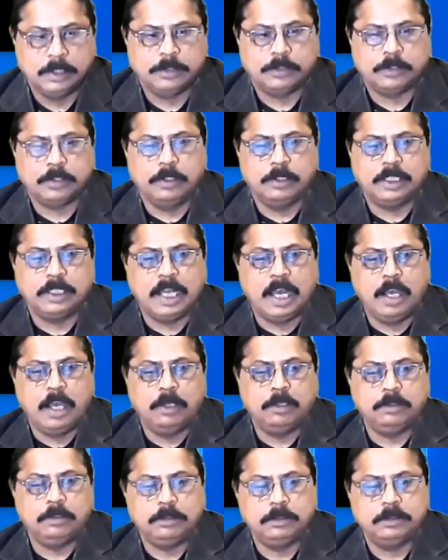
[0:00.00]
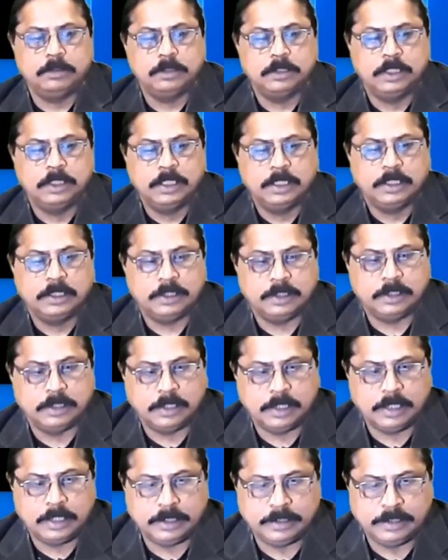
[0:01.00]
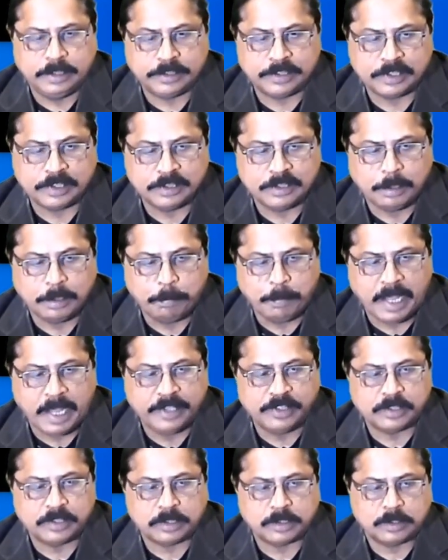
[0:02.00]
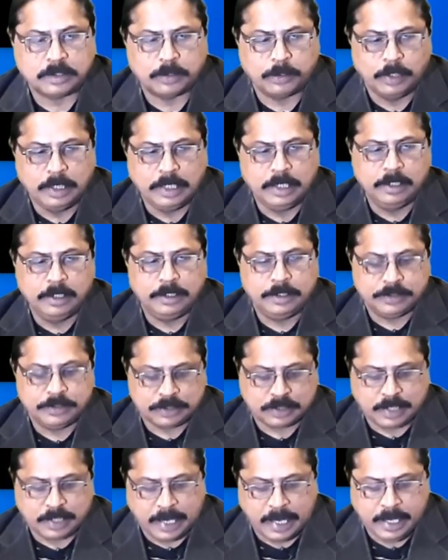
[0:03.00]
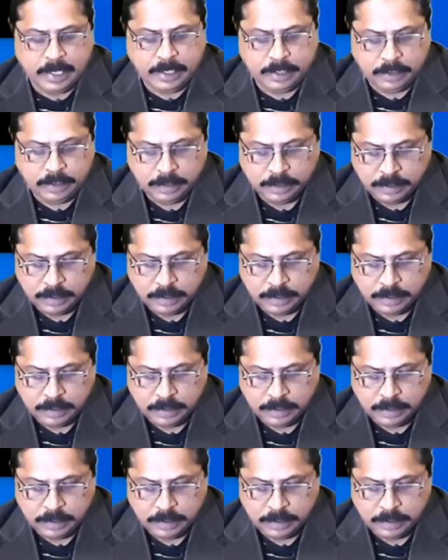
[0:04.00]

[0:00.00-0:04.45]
So now this is the MySQL screen.